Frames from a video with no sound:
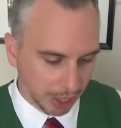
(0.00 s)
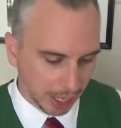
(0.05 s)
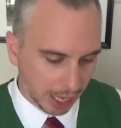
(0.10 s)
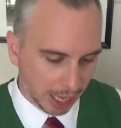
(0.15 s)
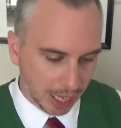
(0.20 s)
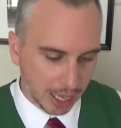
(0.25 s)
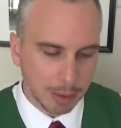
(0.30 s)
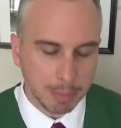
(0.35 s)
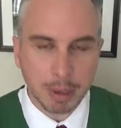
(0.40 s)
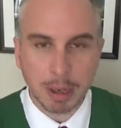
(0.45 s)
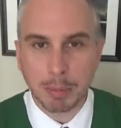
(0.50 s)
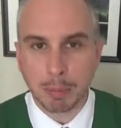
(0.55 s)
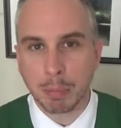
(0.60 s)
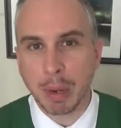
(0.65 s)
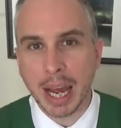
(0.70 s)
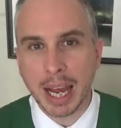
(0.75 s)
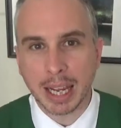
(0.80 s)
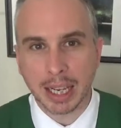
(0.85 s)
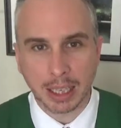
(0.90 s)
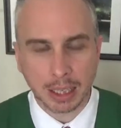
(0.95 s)
him and
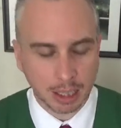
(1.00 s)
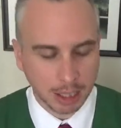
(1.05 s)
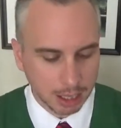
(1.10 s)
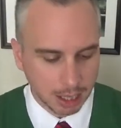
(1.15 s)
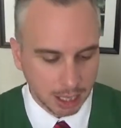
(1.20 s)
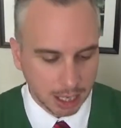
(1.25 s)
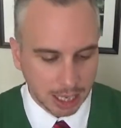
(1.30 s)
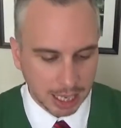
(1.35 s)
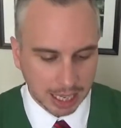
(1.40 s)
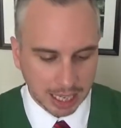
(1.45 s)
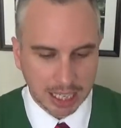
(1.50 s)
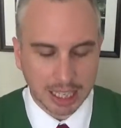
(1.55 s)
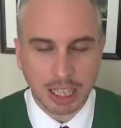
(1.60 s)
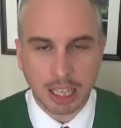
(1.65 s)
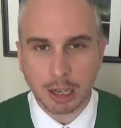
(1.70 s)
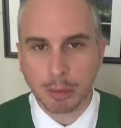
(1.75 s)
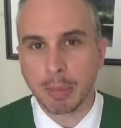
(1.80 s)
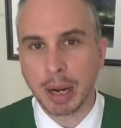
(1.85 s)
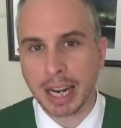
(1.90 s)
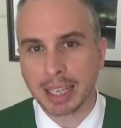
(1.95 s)
Ben, in
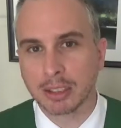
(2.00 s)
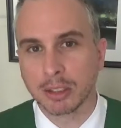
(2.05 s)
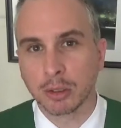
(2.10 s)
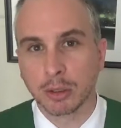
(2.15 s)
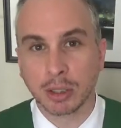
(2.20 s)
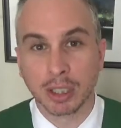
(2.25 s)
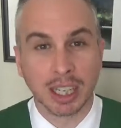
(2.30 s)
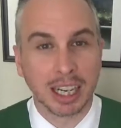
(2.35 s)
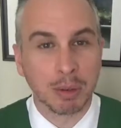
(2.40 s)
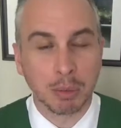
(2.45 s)
their backstory,